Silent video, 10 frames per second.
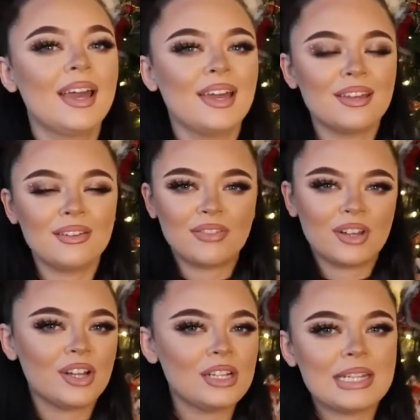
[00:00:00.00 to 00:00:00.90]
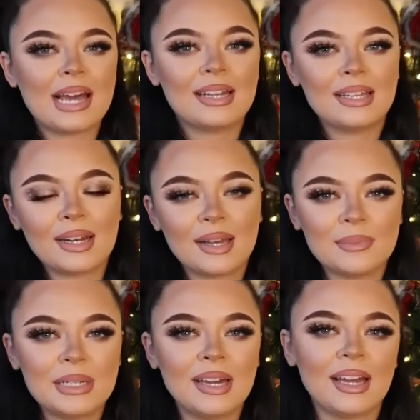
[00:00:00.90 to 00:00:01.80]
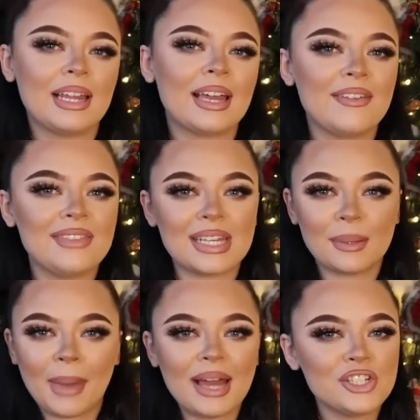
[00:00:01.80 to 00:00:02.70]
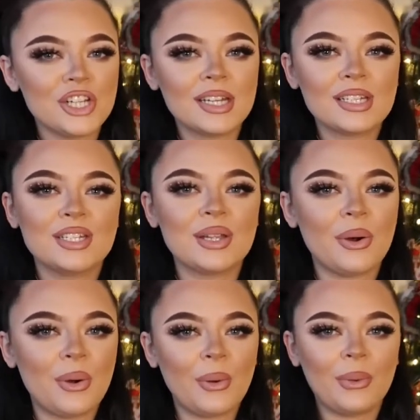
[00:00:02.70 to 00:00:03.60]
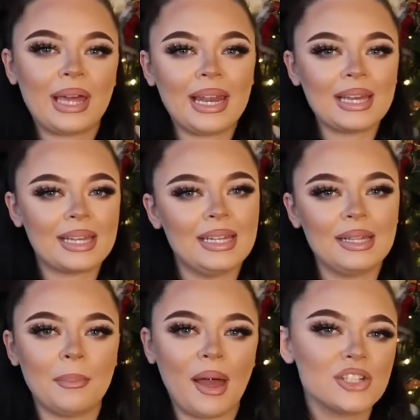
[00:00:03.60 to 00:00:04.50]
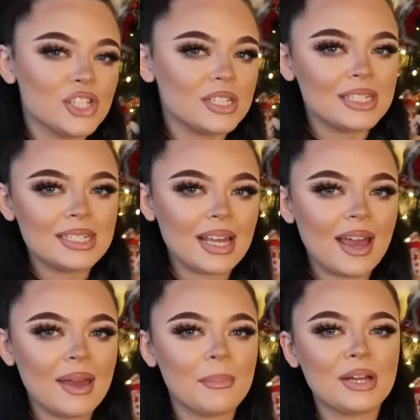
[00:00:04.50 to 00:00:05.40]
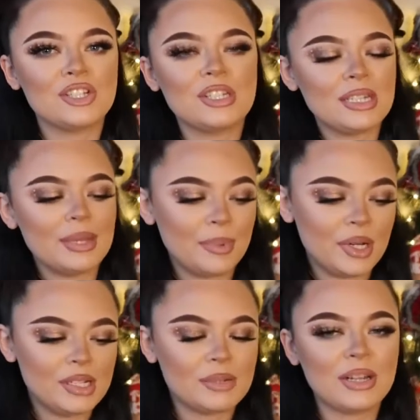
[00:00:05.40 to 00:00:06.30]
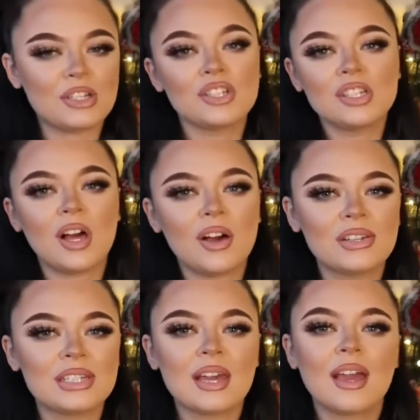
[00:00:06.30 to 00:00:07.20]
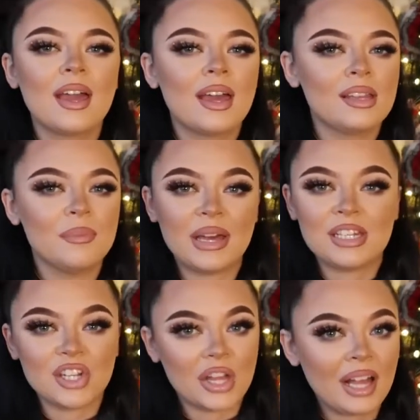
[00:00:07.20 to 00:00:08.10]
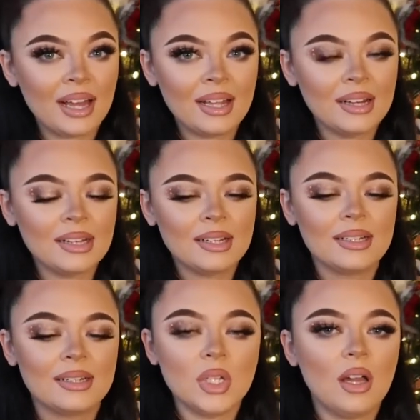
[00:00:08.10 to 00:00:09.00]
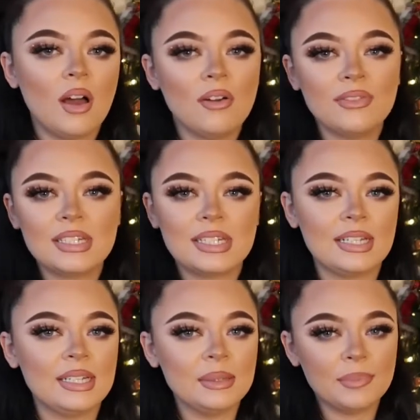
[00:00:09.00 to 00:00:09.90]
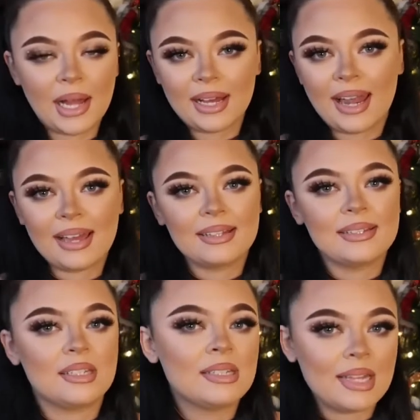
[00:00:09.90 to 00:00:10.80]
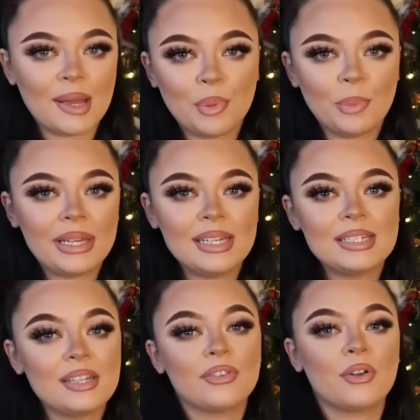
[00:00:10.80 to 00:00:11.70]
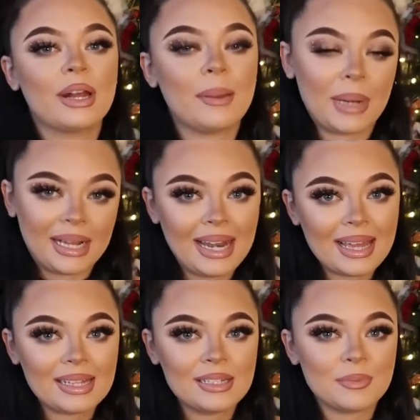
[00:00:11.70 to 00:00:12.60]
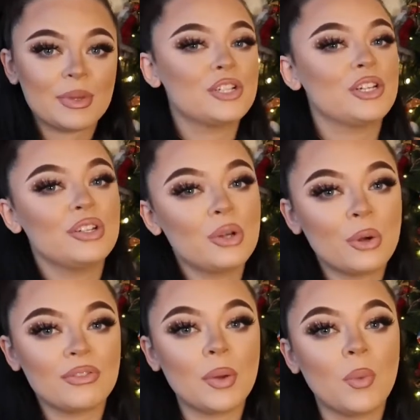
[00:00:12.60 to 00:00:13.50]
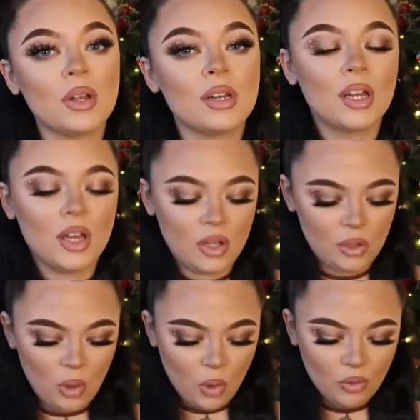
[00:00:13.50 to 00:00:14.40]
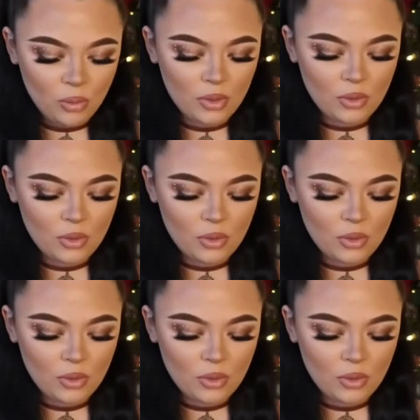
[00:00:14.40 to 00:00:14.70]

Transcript: If the girl is anything like me, I like everything matching. So get like a little matching set, matching slippers, matching socks, the best you can. Obviously, black leggings, staple piece. If you're going to get black leggings, make sure you know if they want low